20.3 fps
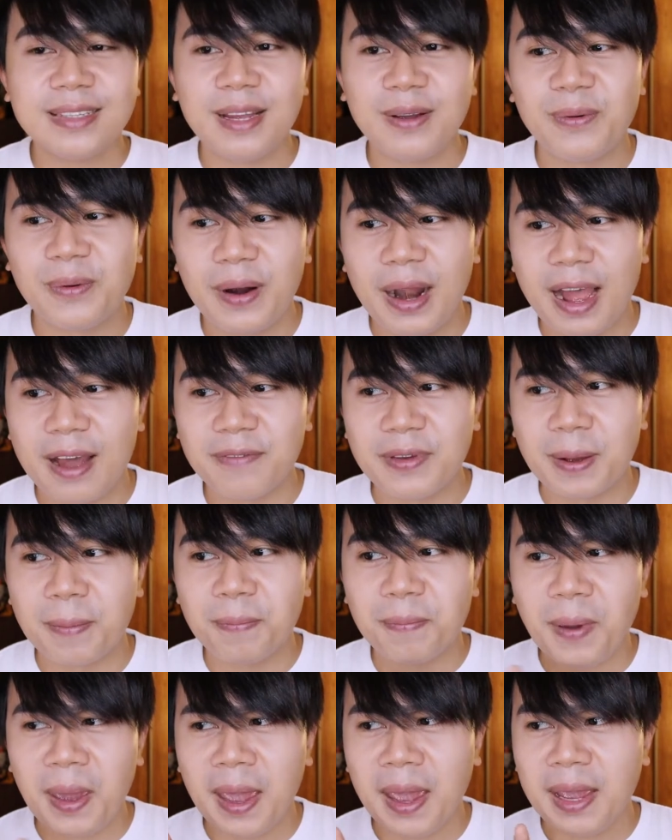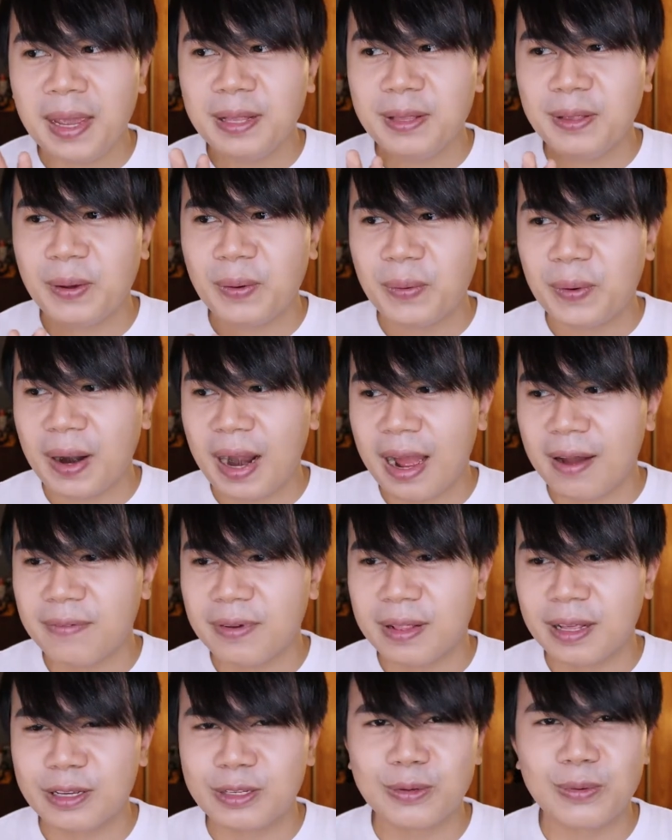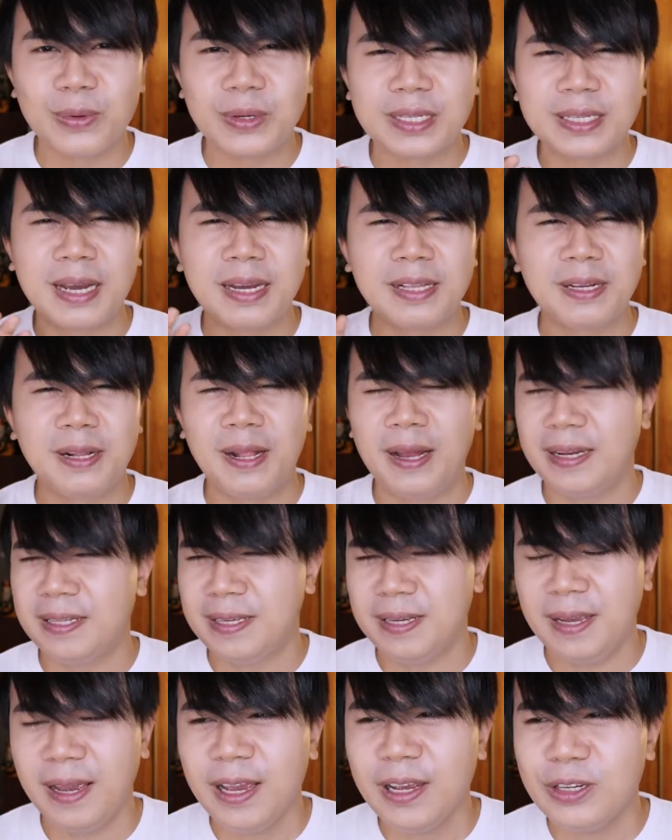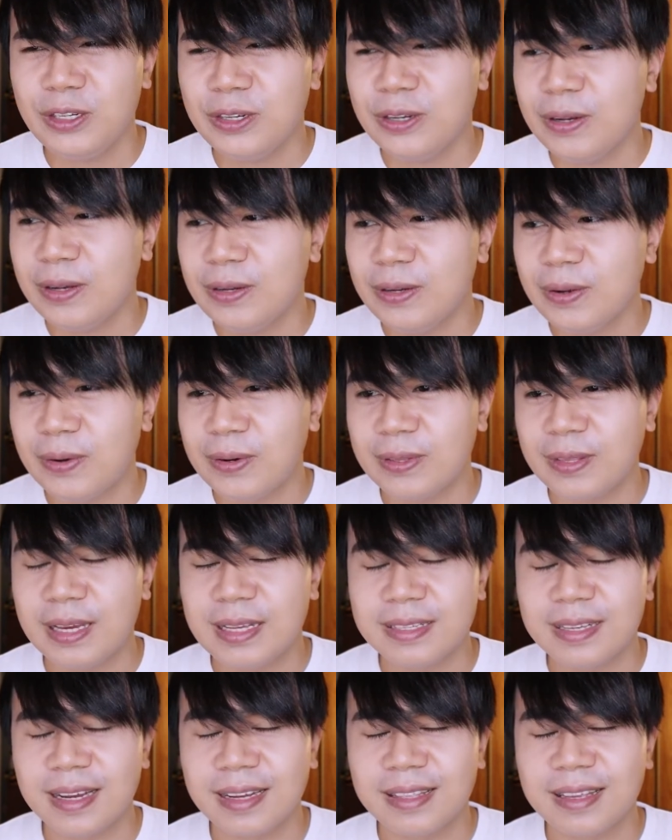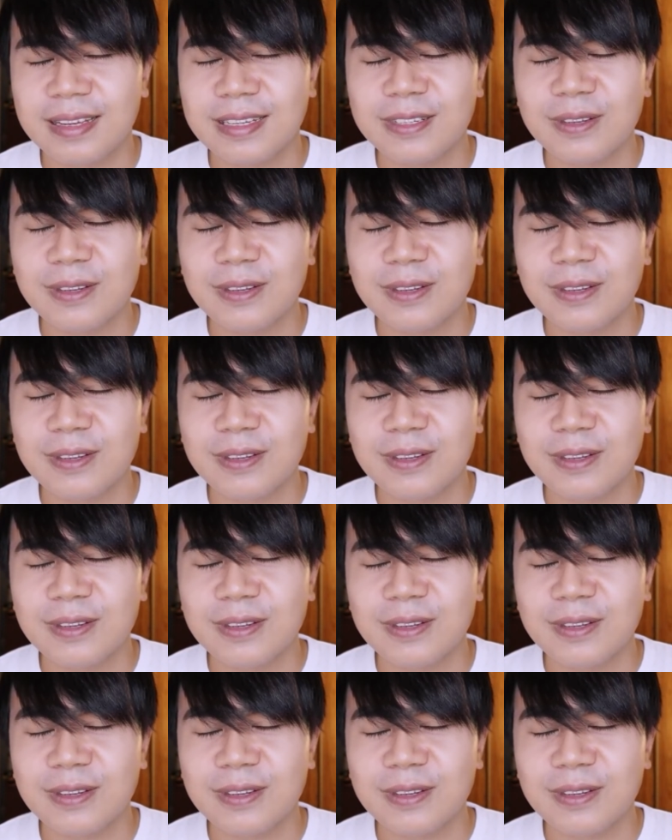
they were having pain, they were having like suicidal ideation or things like this.